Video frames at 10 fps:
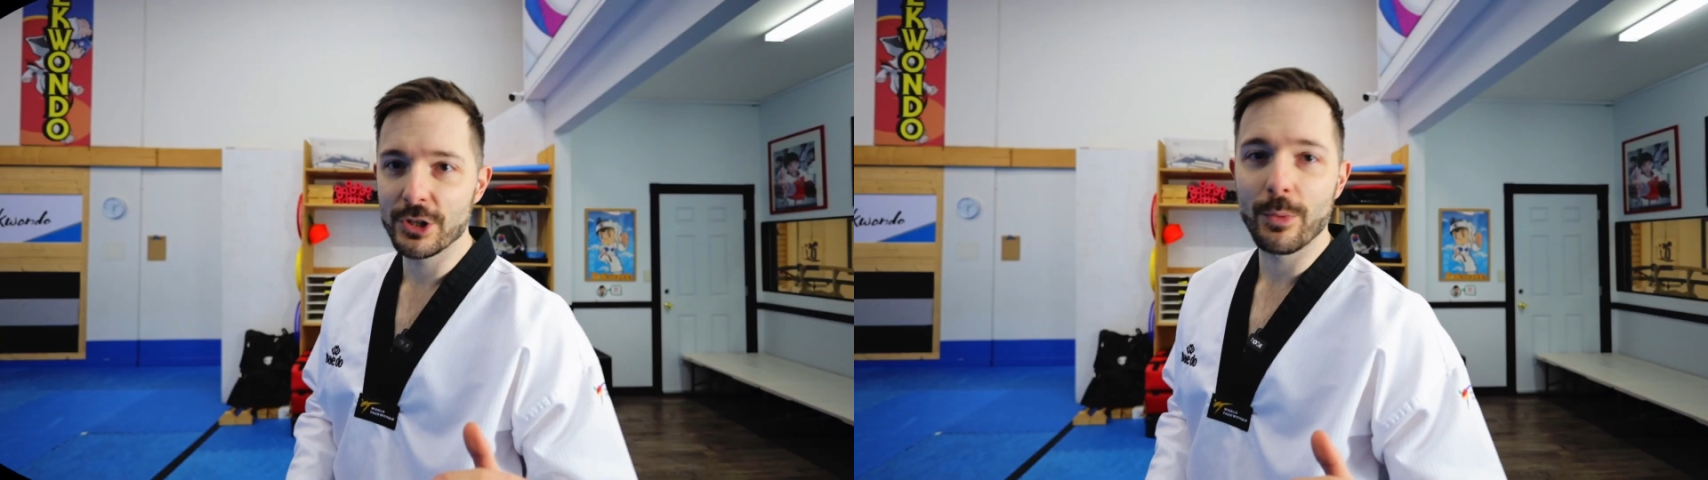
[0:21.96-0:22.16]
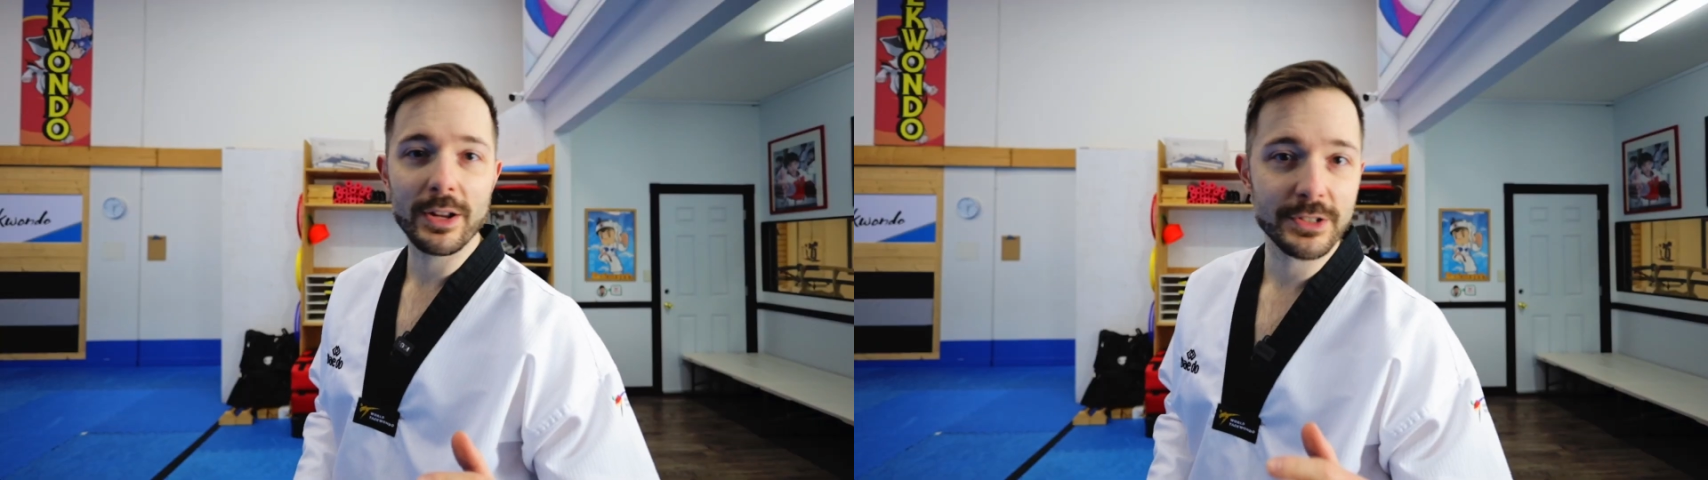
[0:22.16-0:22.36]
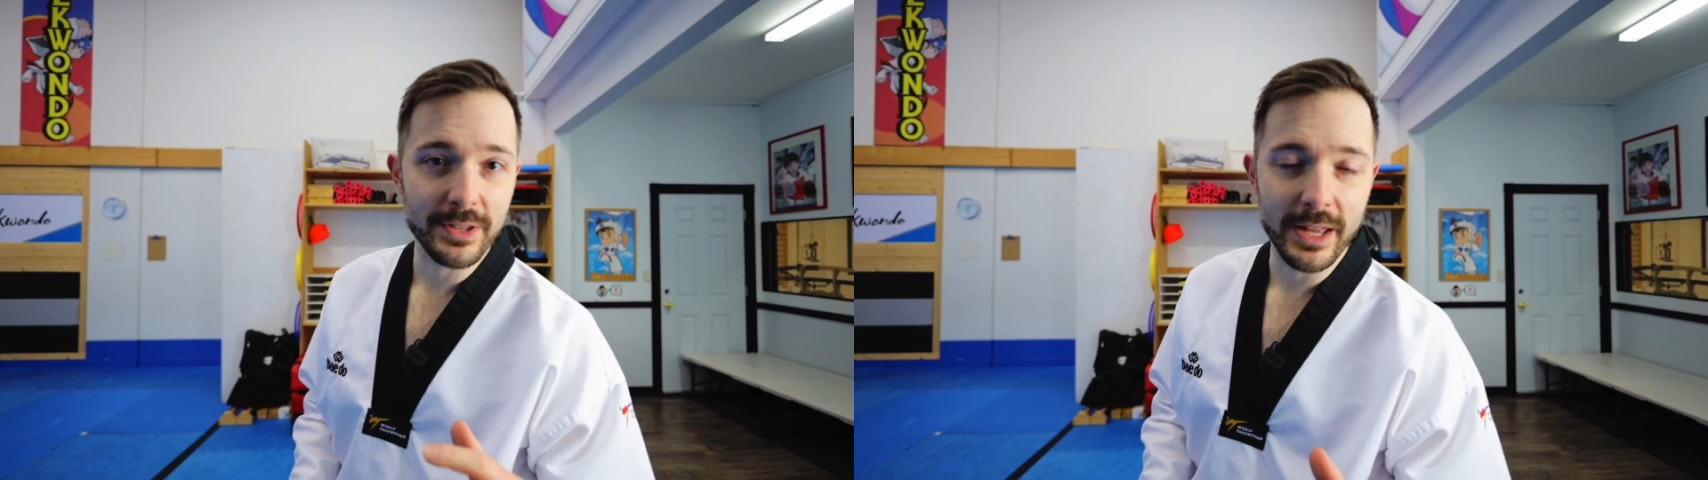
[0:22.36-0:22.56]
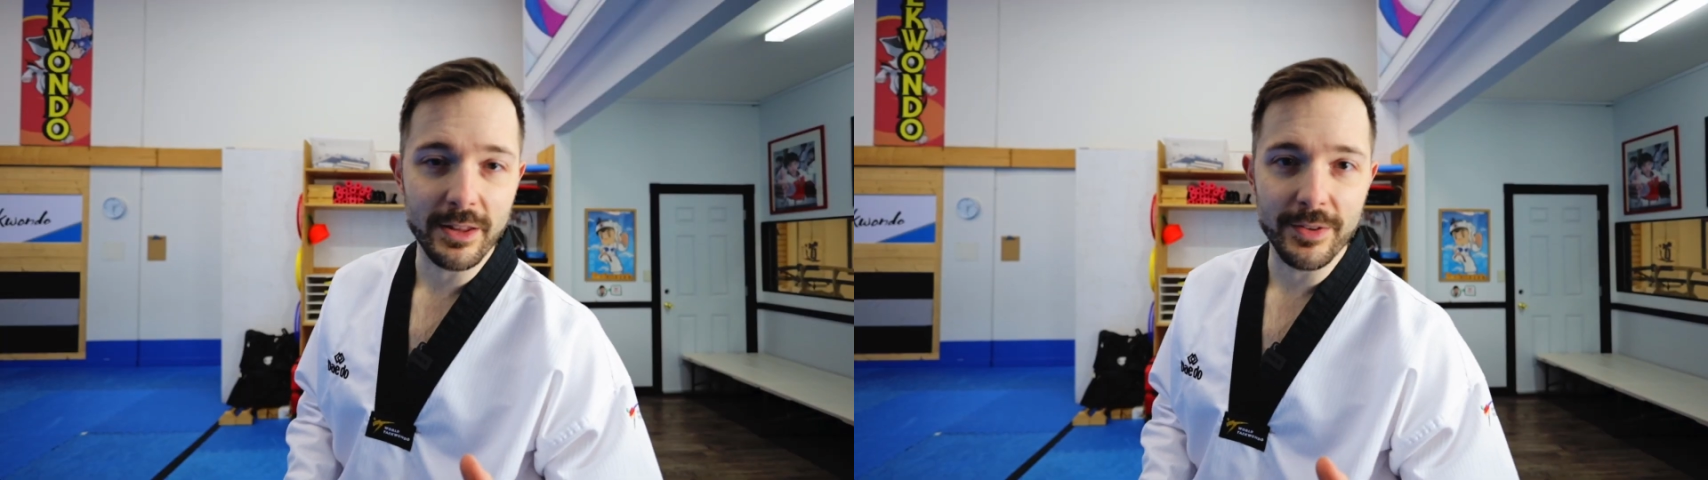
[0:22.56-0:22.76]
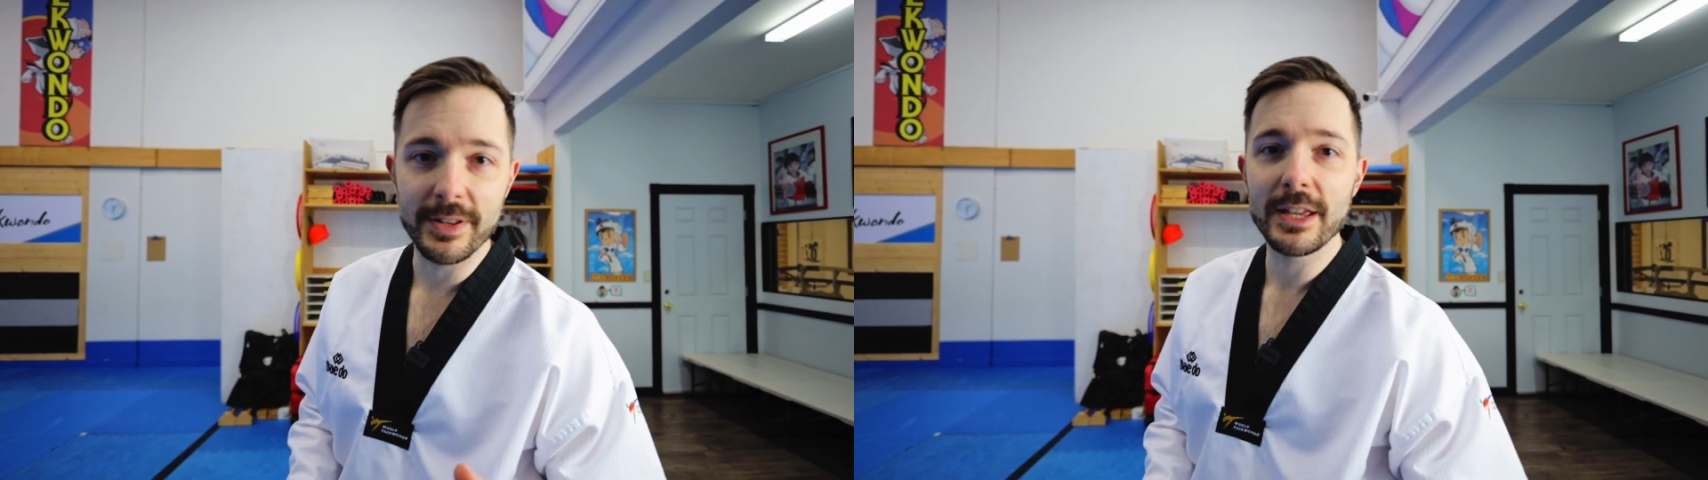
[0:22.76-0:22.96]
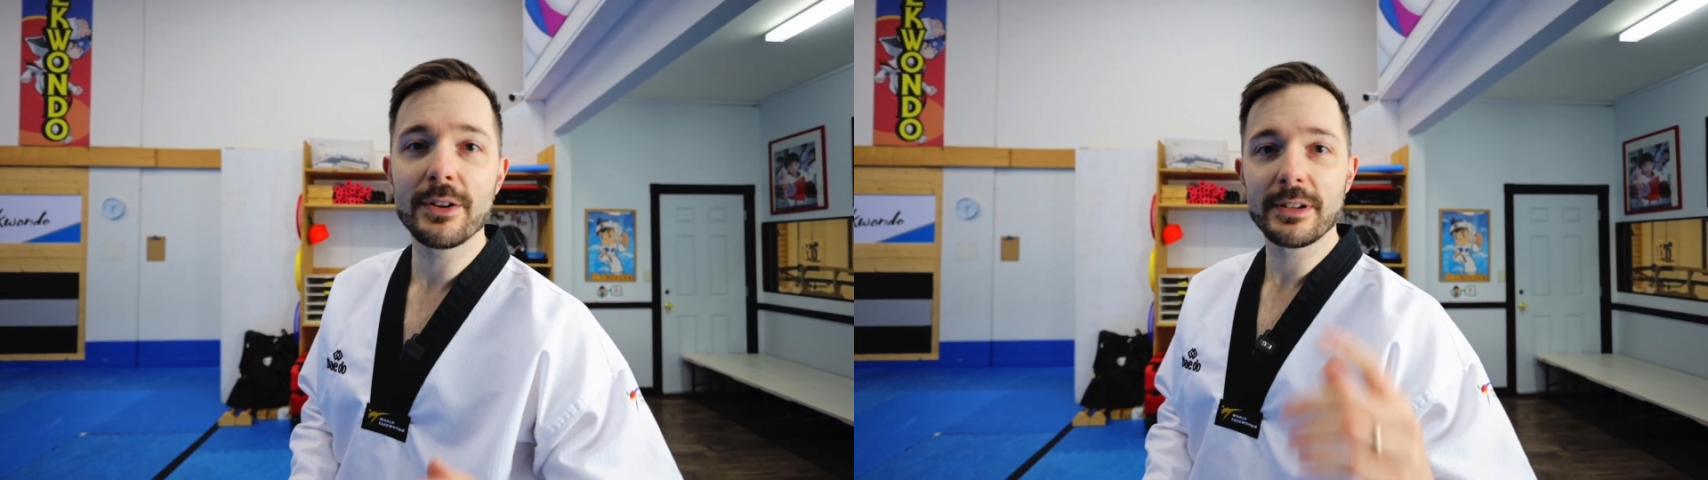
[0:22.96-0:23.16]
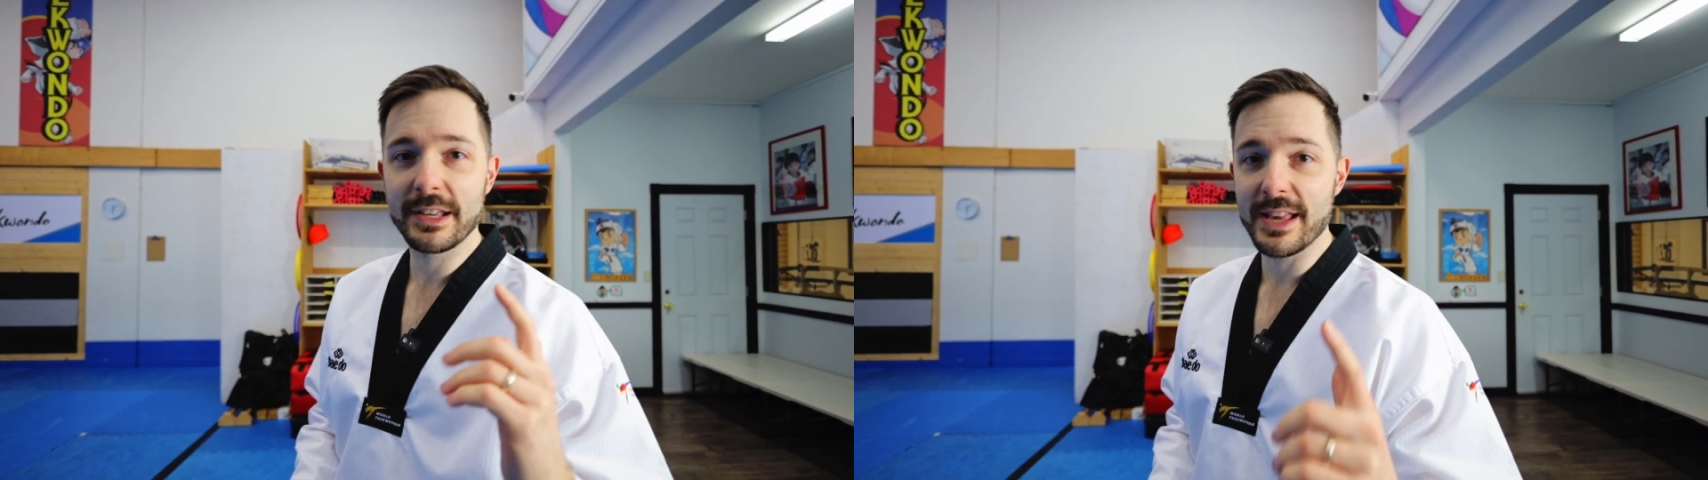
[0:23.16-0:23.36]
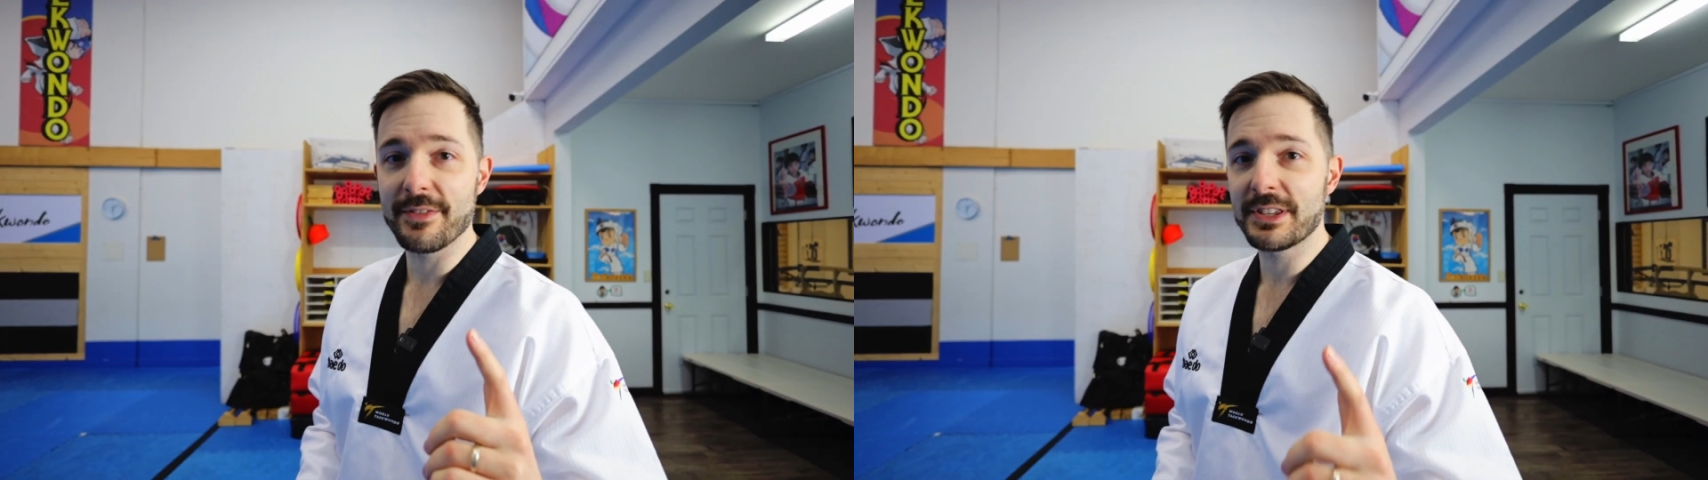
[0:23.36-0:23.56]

you watch to the end of the video because I have